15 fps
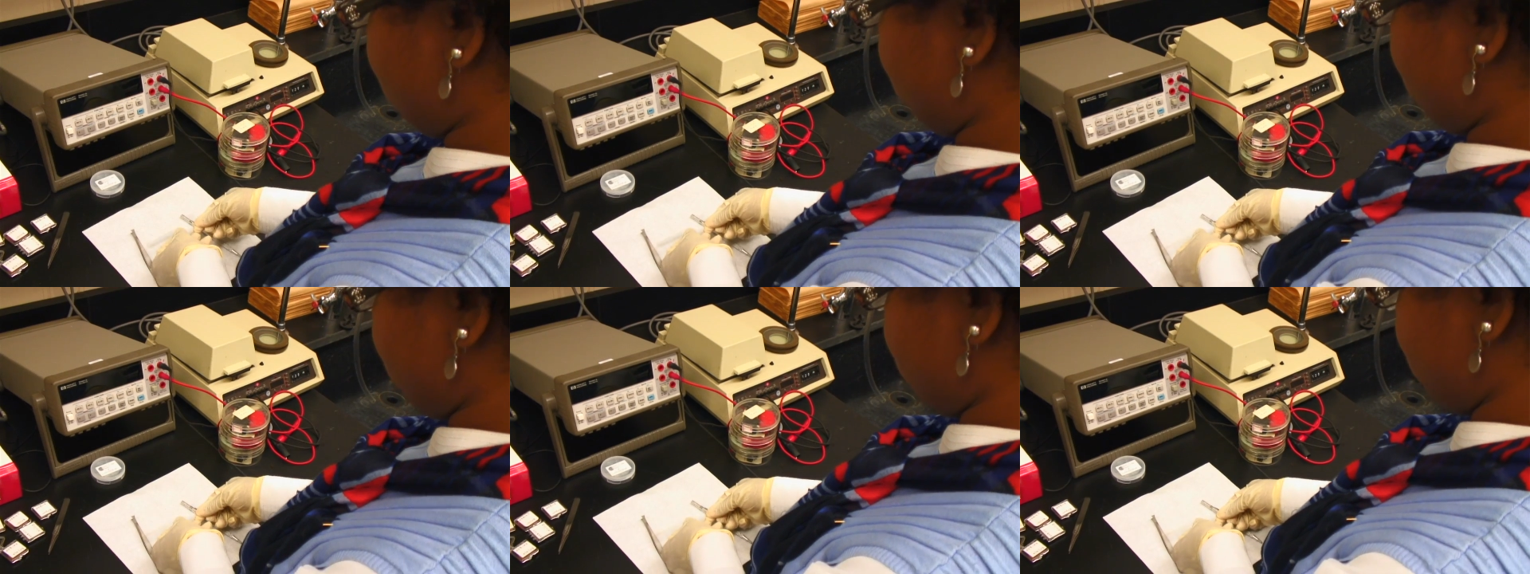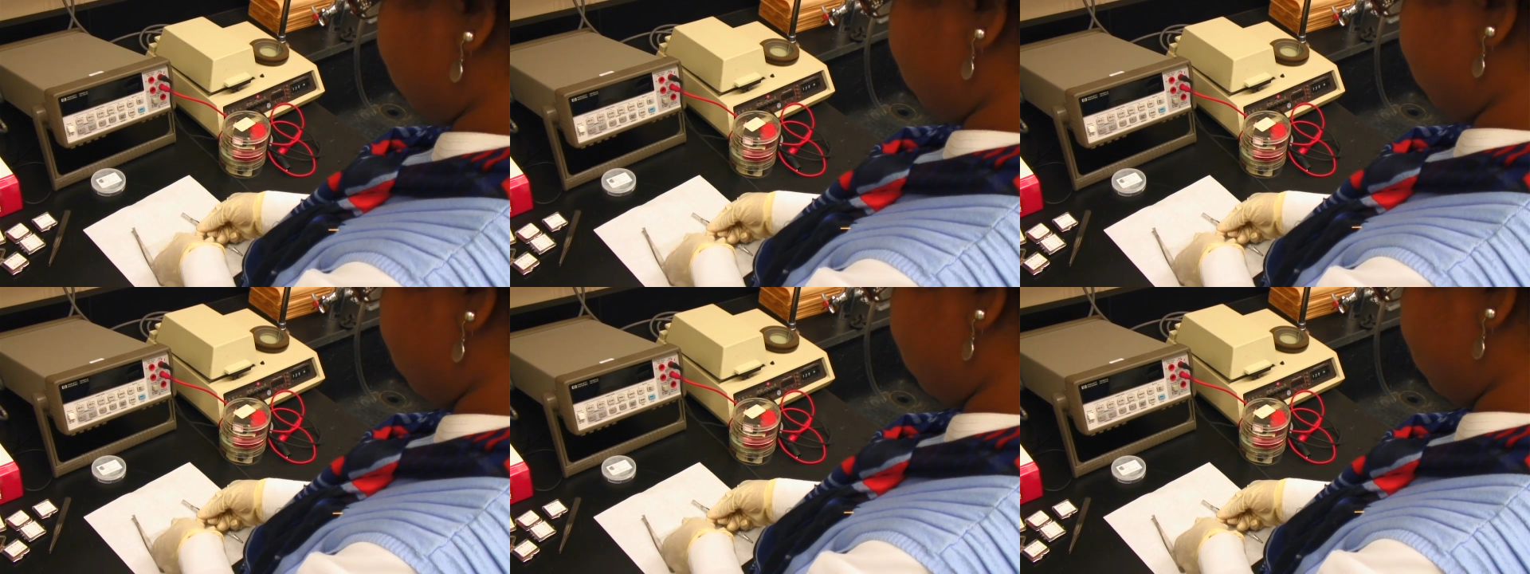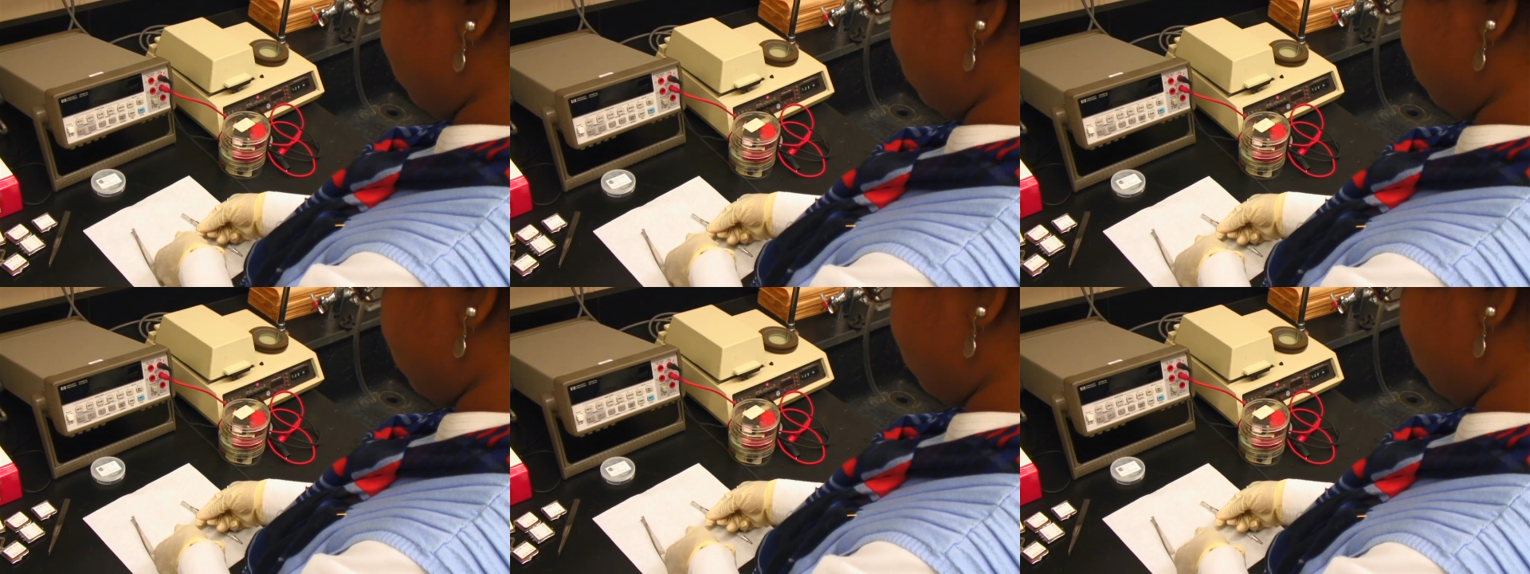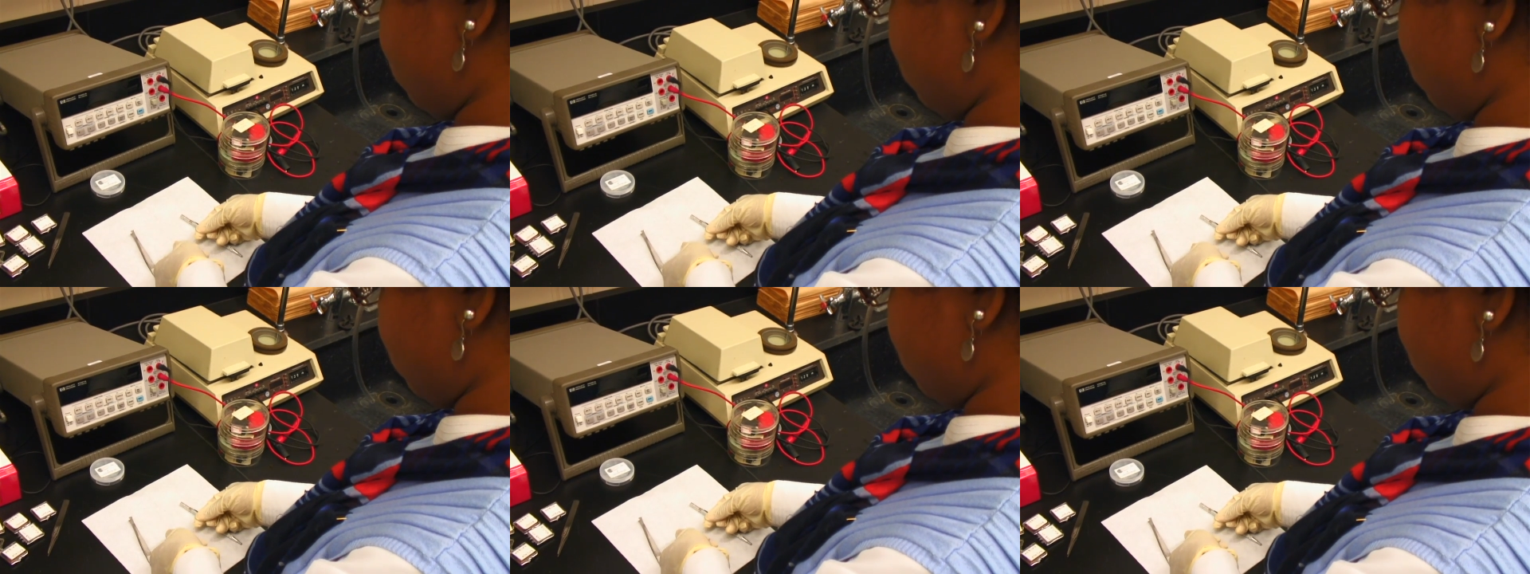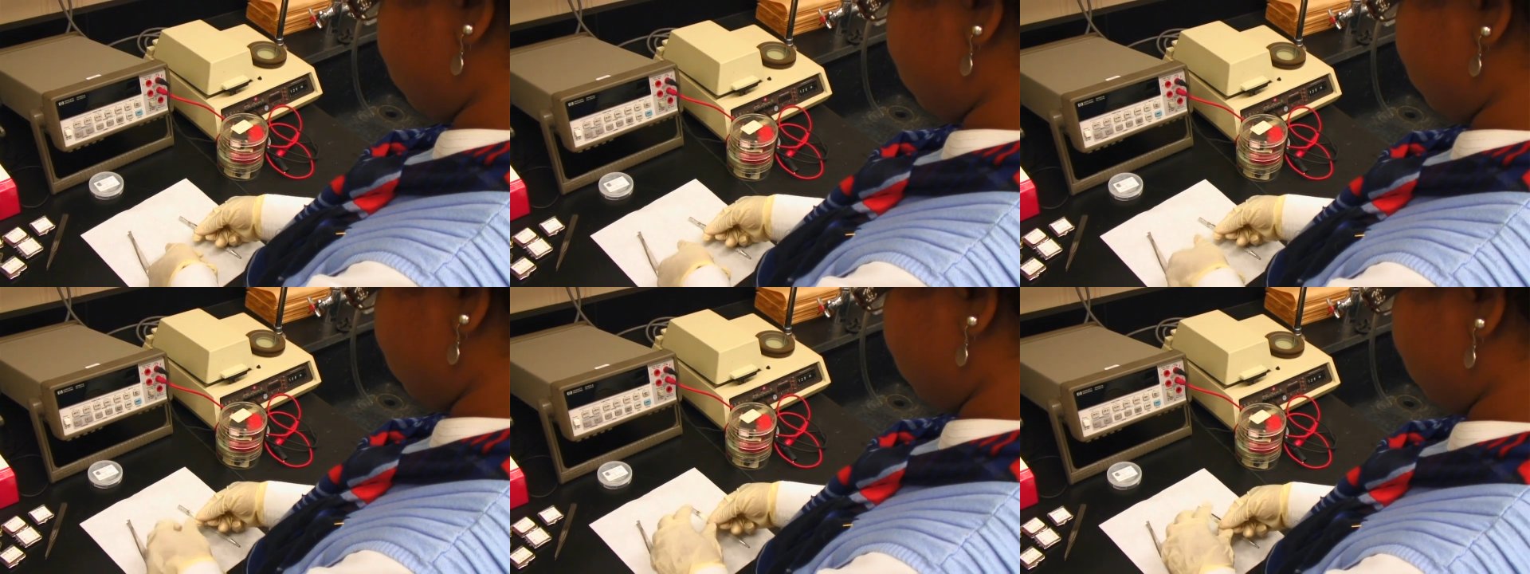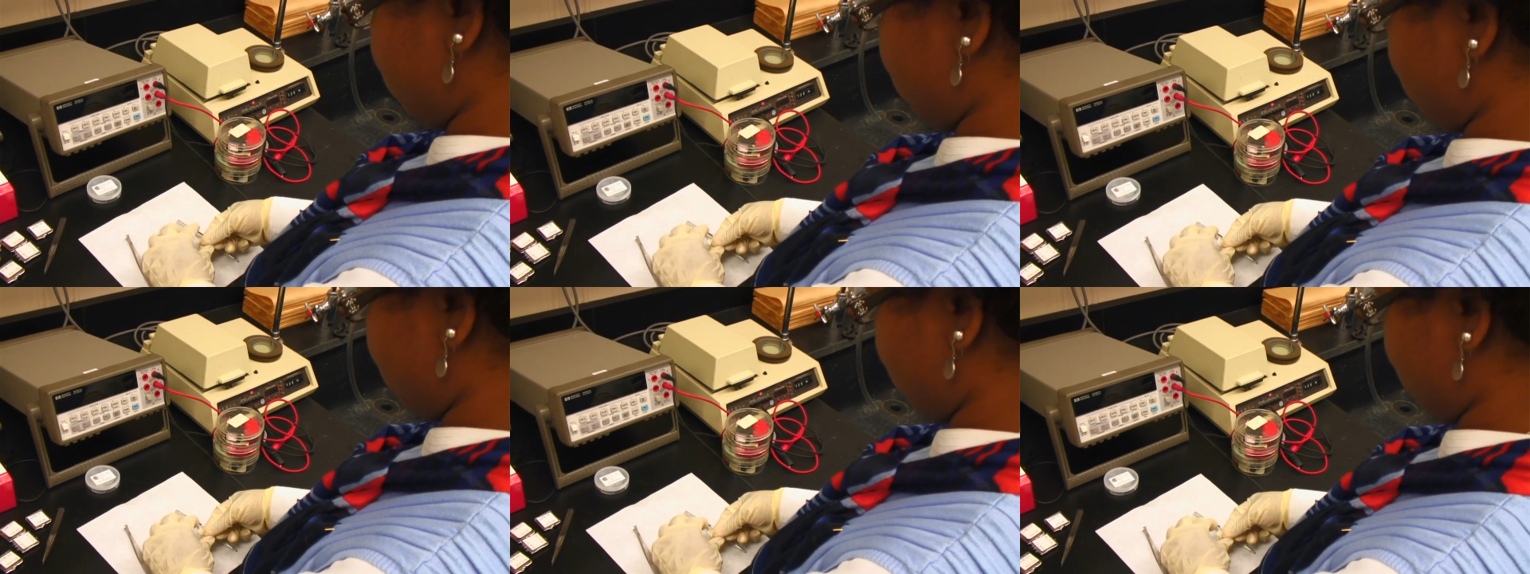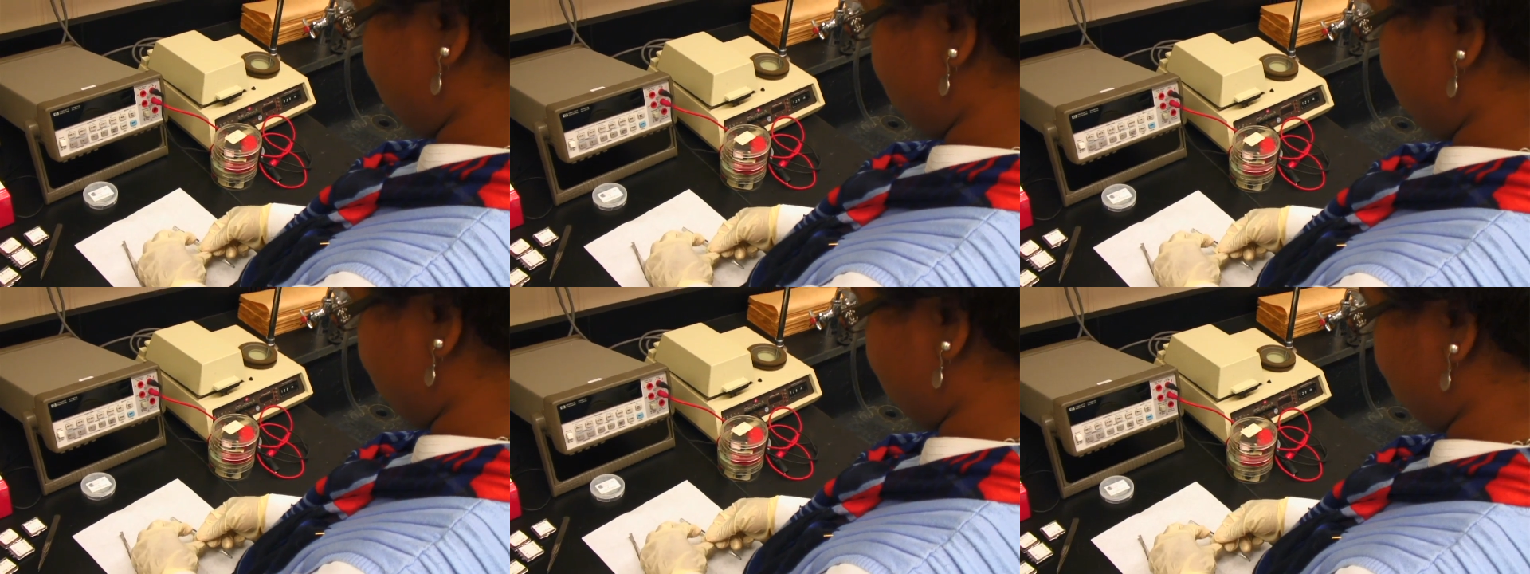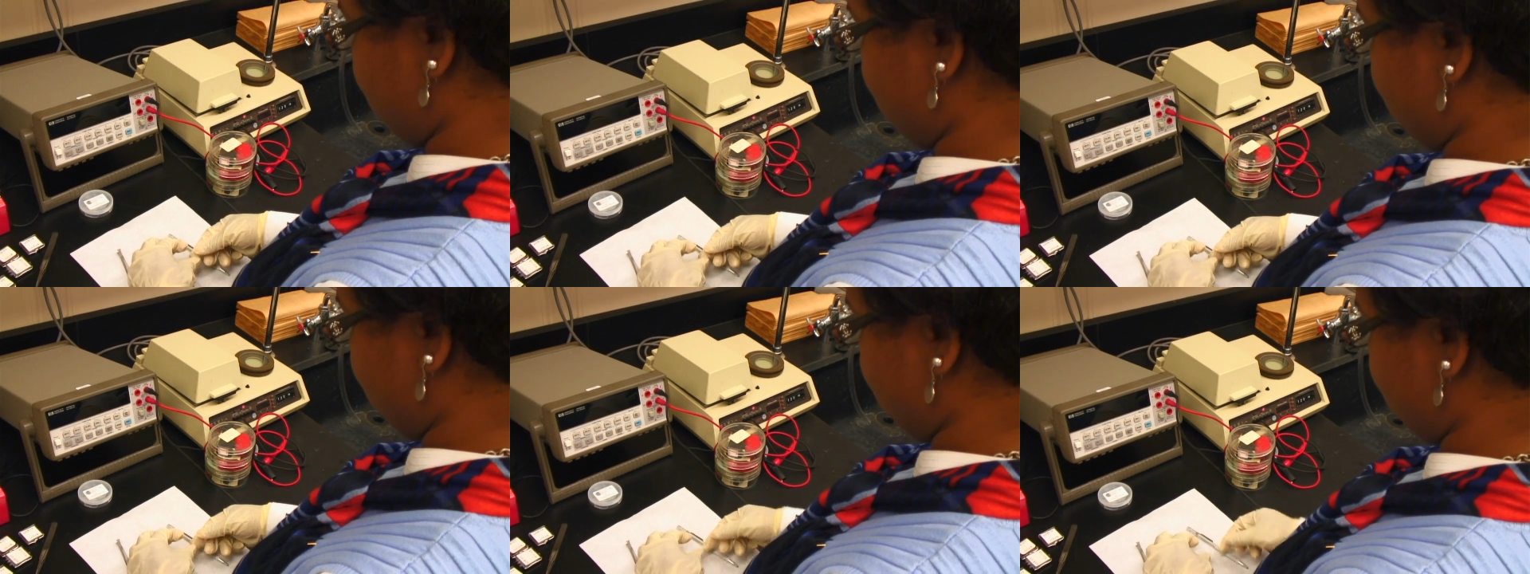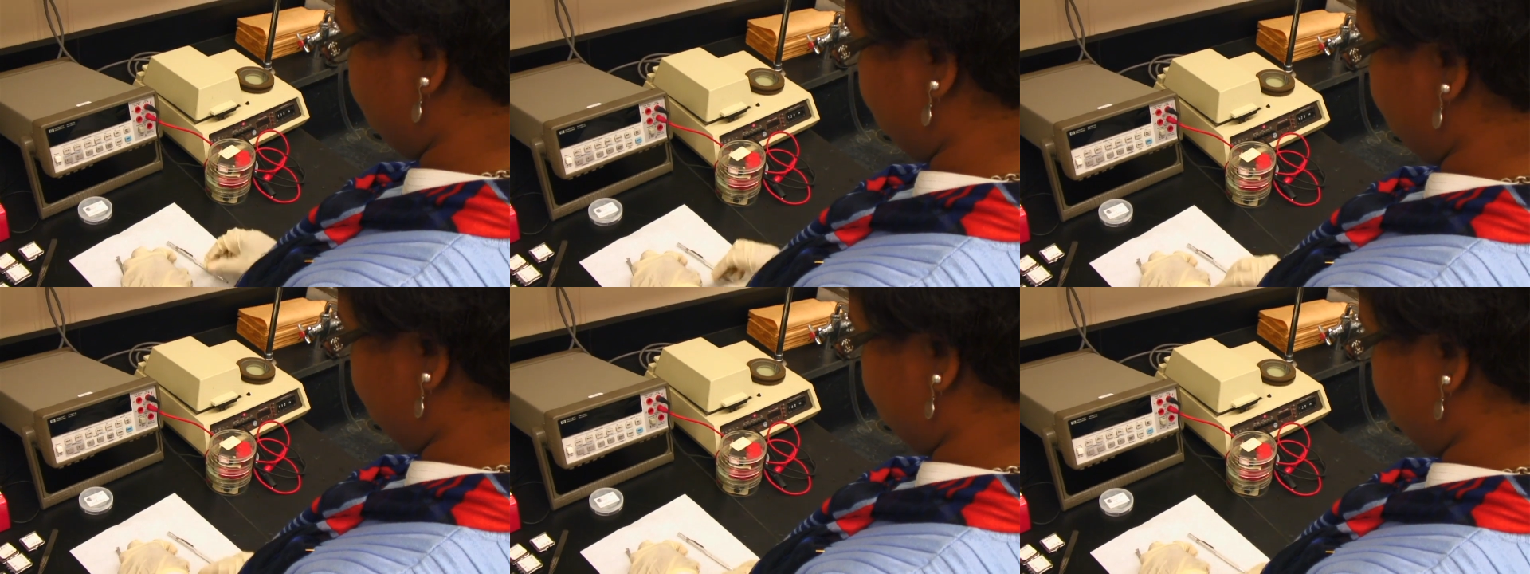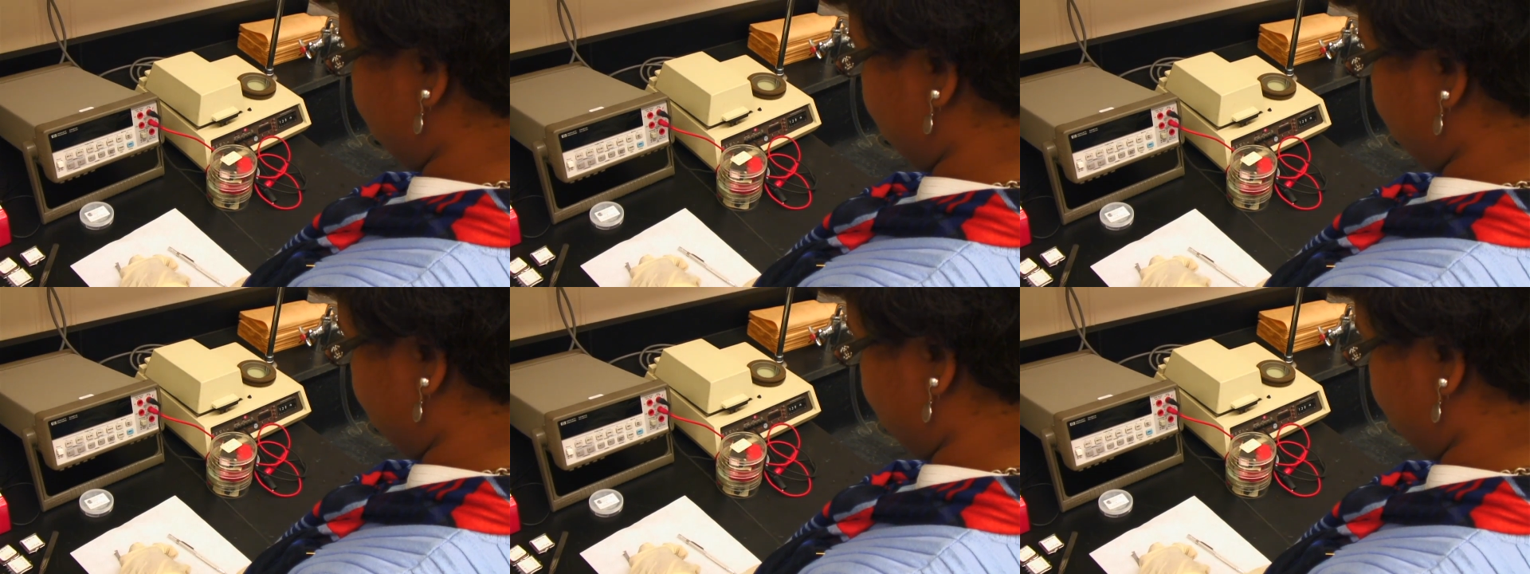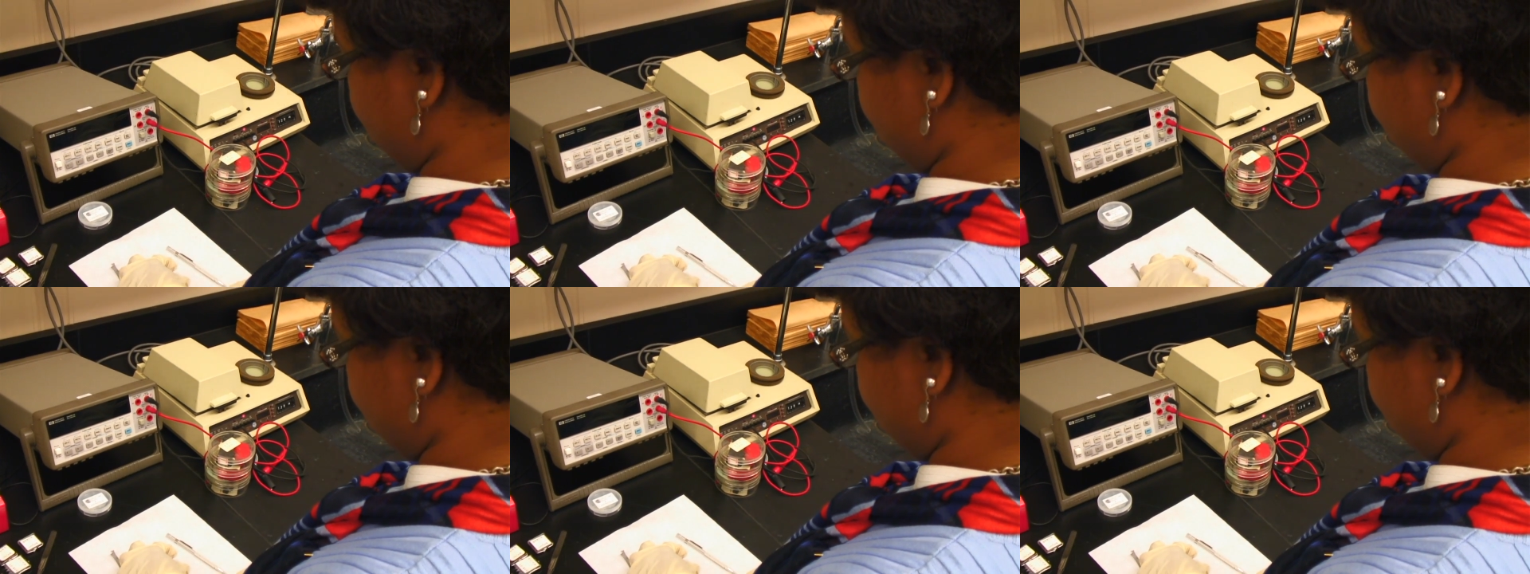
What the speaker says: [unreadable: no face in view]